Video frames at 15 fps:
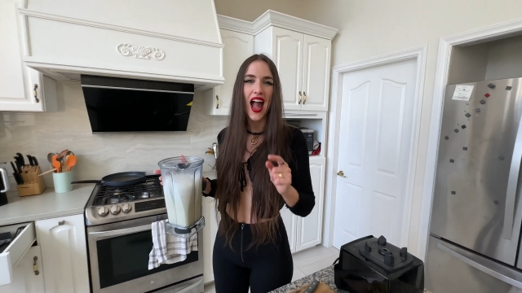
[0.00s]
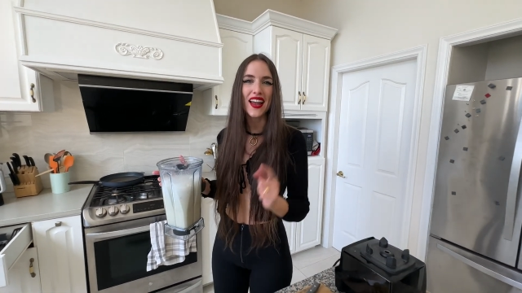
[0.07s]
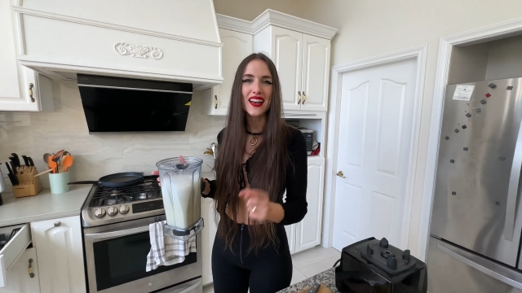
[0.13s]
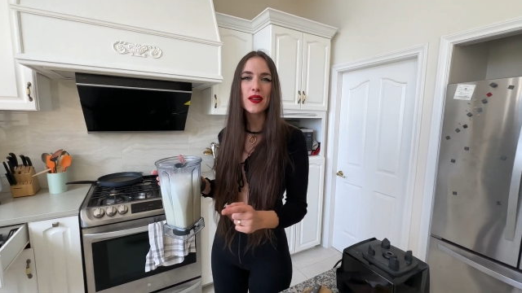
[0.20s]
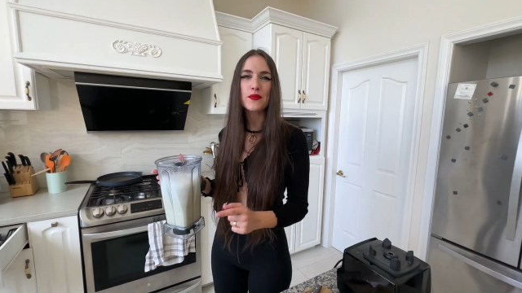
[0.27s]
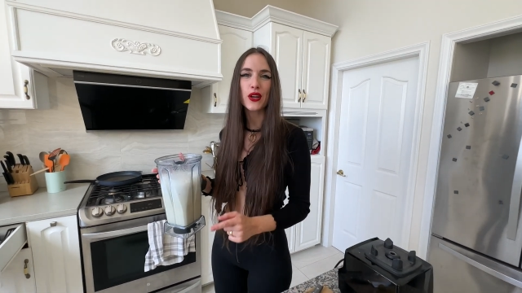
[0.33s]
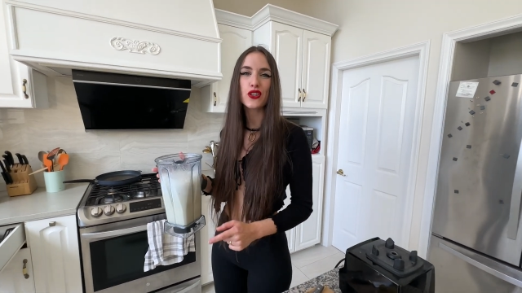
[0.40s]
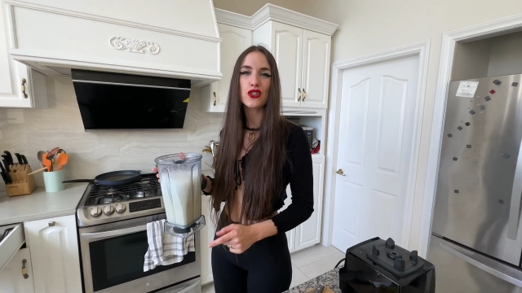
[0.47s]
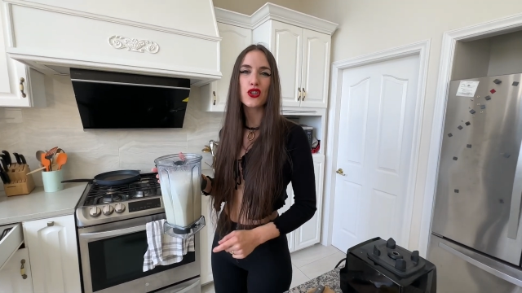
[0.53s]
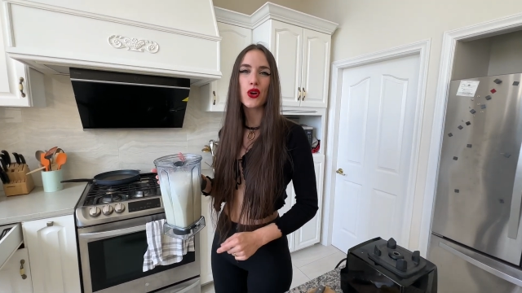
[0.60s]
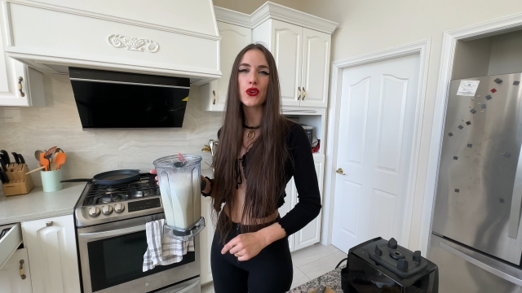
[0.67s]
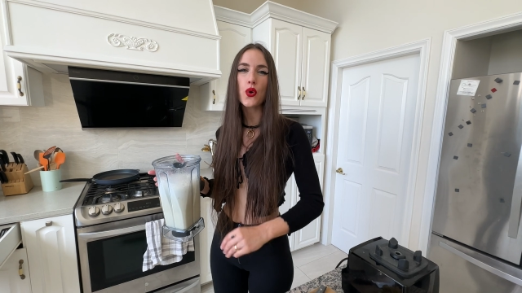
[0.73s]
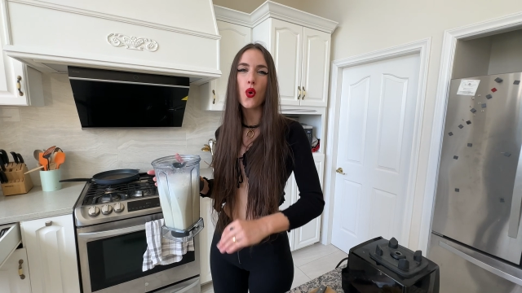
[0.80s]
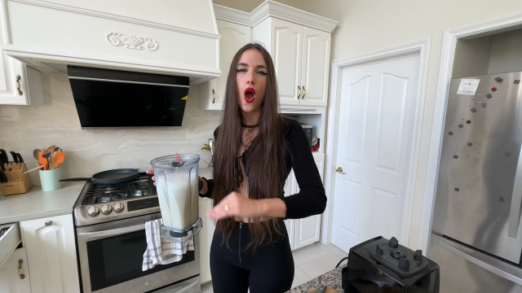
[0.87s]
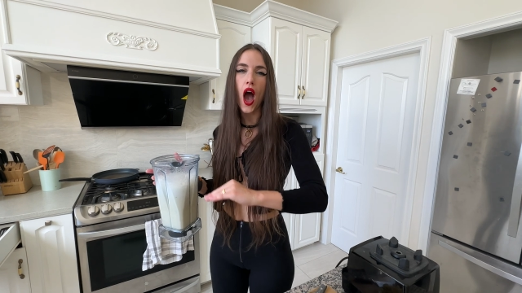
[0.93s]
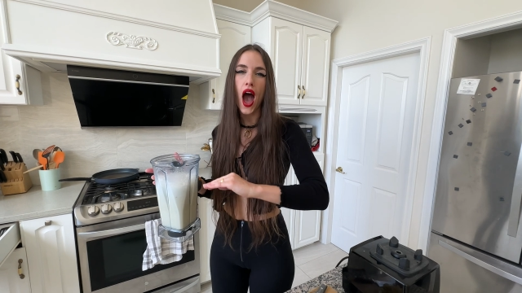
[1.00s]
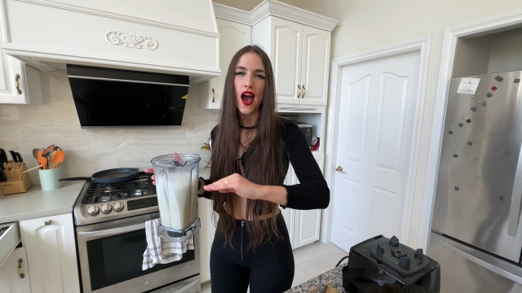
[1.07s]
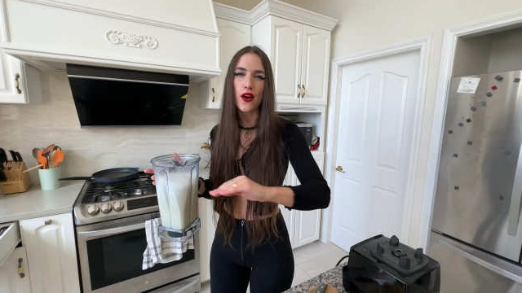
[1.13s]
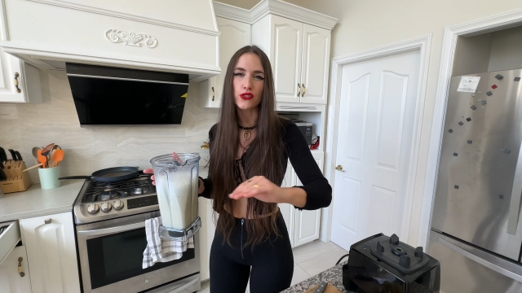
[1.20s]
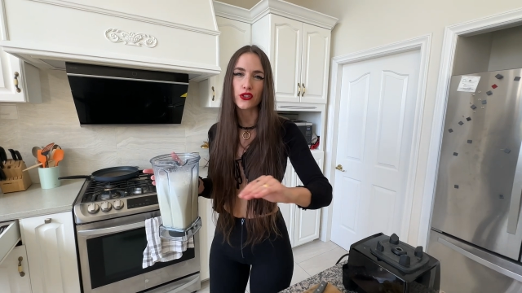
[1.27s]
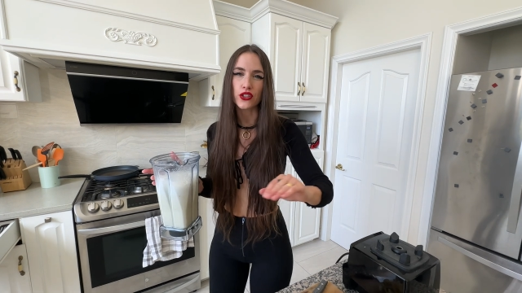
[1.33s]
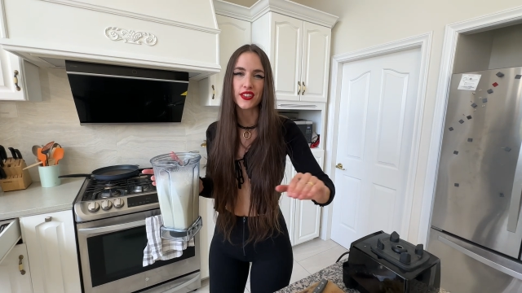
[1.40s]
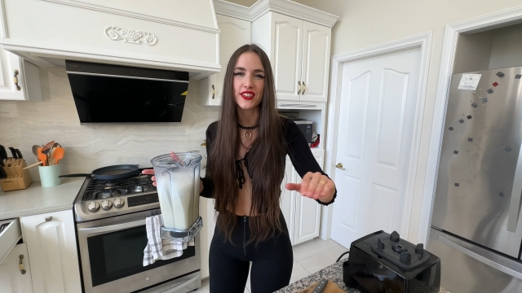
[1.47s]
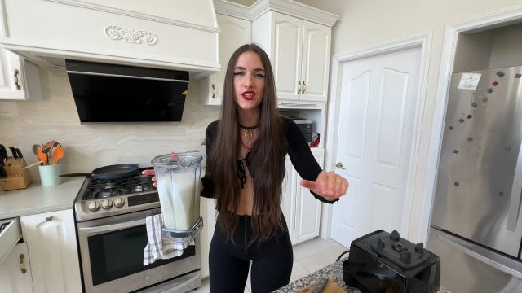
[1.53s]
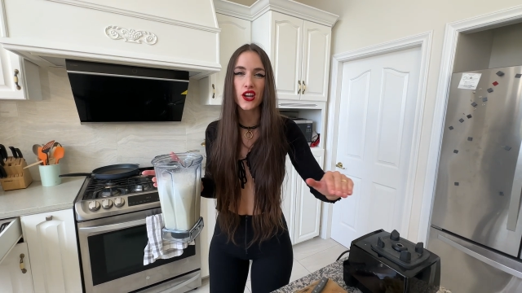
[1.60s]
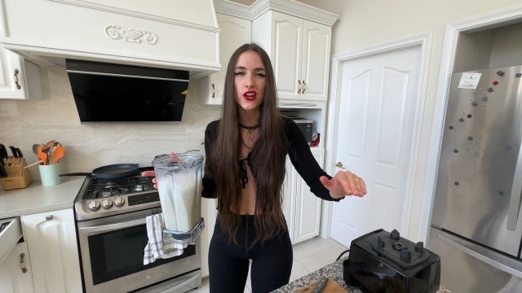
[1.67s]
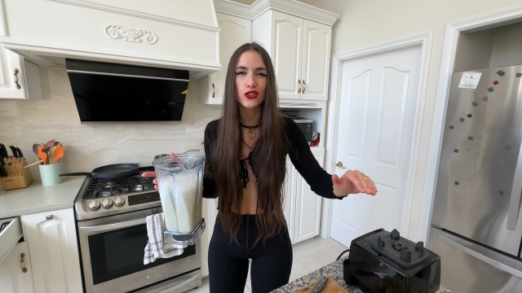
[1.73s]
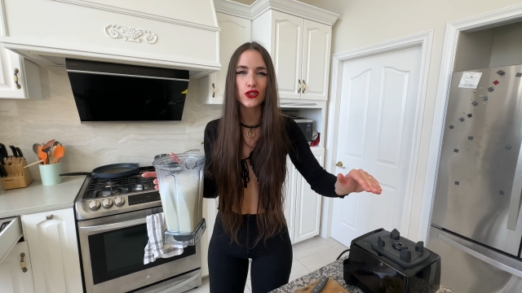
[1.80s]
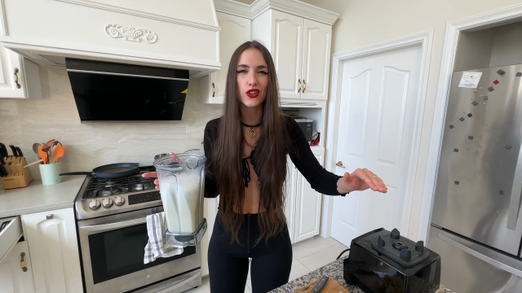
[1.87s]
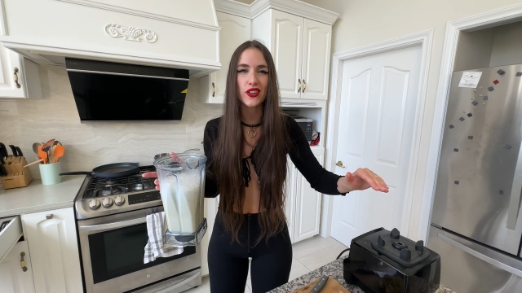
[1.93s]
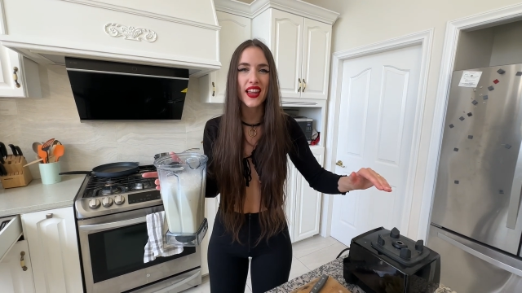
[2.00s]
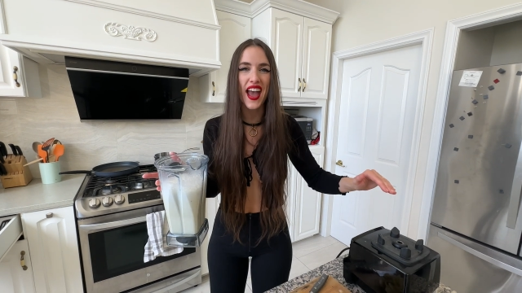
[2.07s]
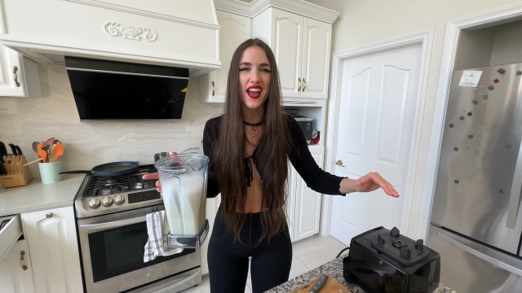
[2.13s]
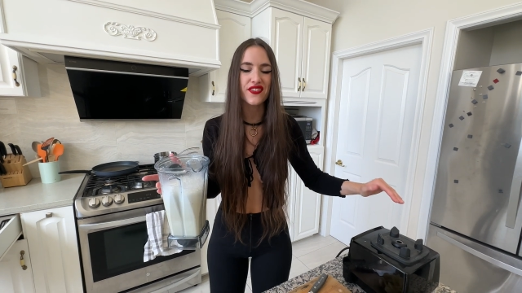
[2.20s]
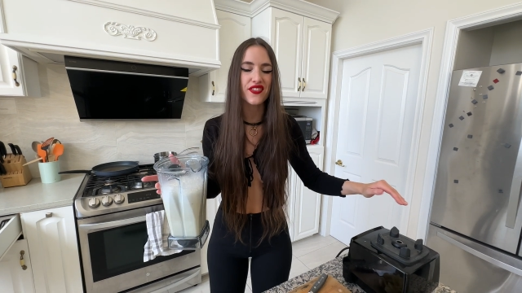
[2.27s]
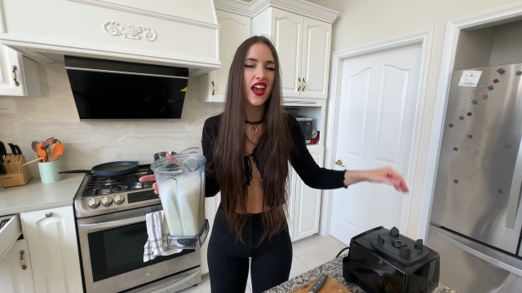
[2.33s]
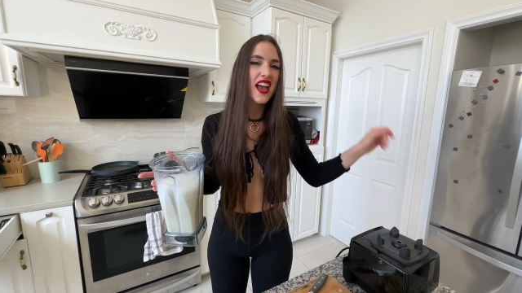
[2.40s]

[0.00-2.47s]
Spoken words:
and I'm going to show you how to deduct your life.